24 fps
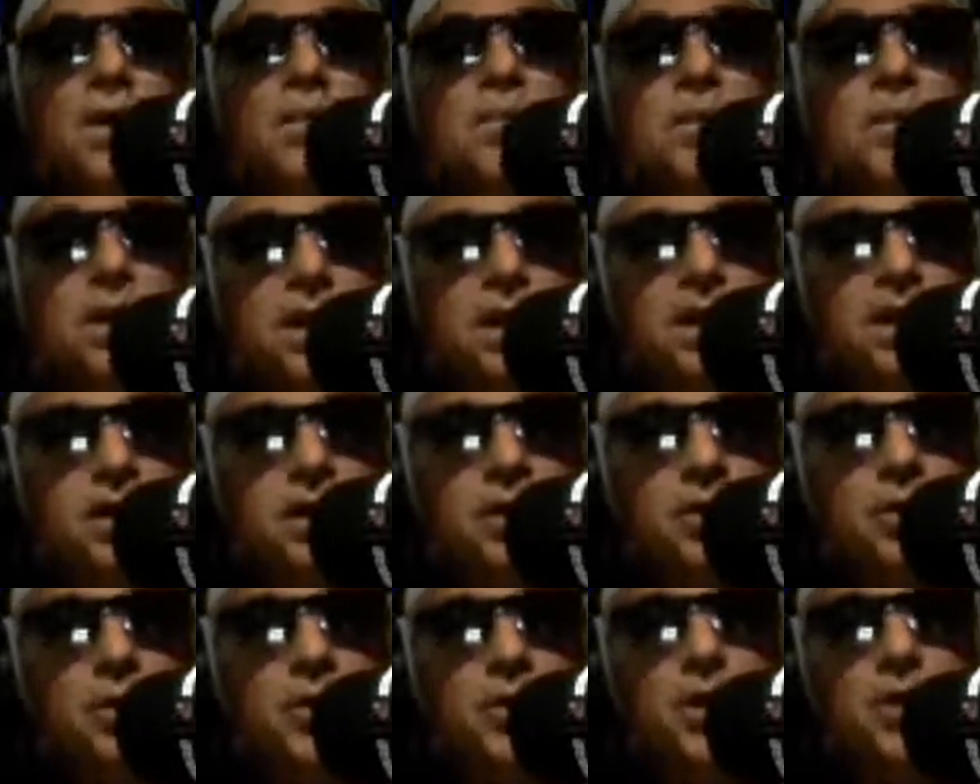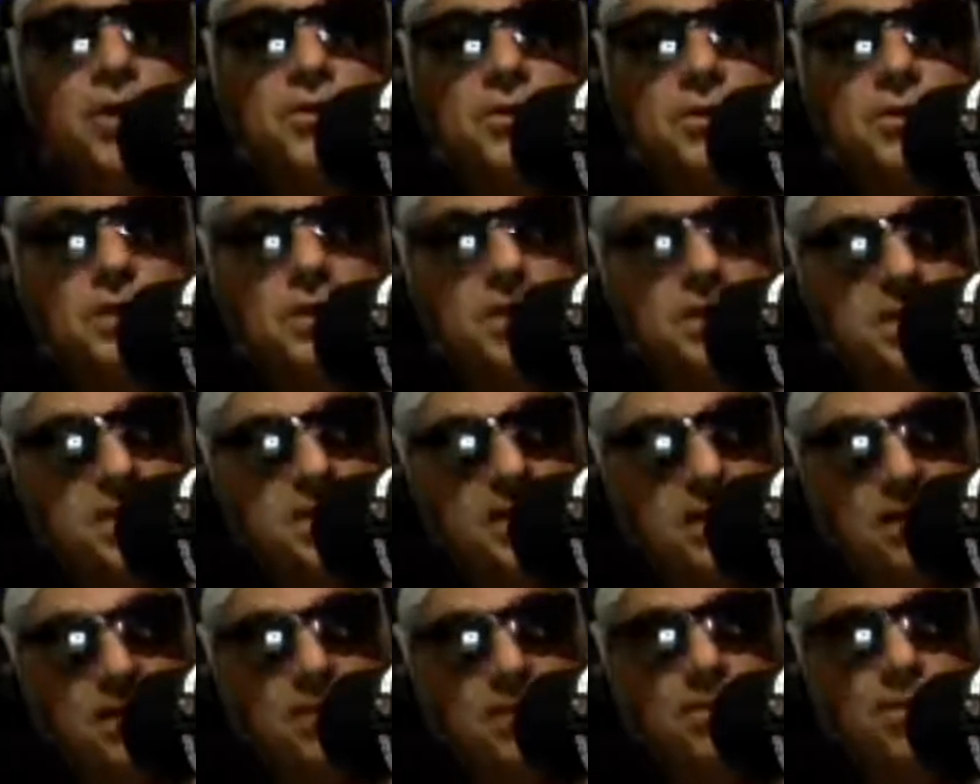But I need to rehearse it just a
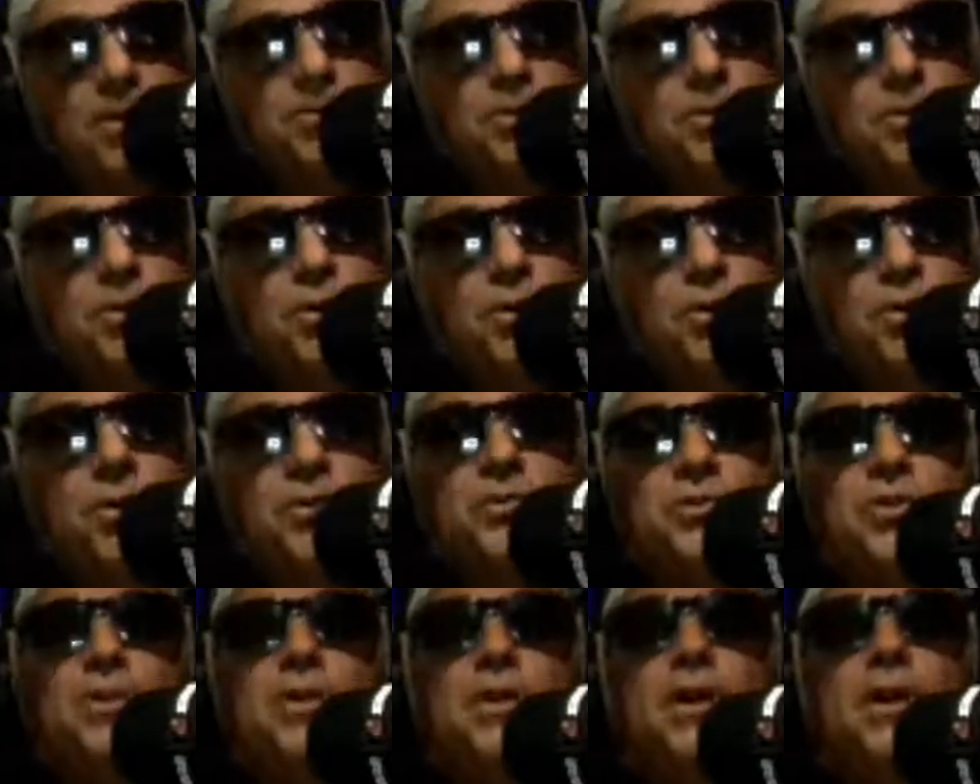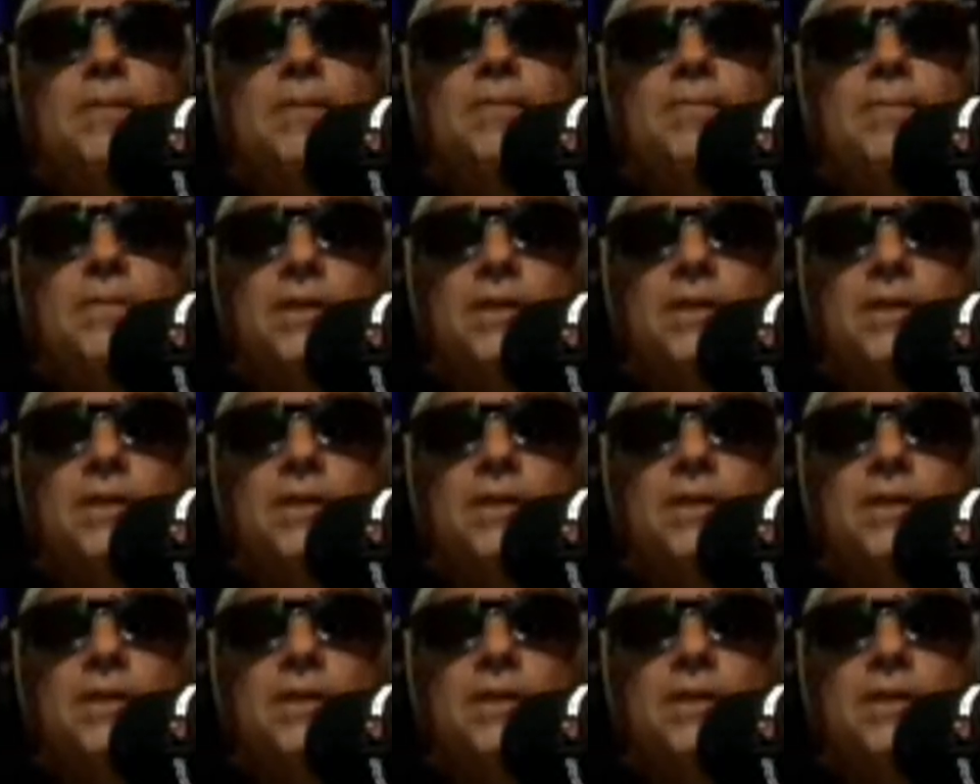little bit more so that I'm,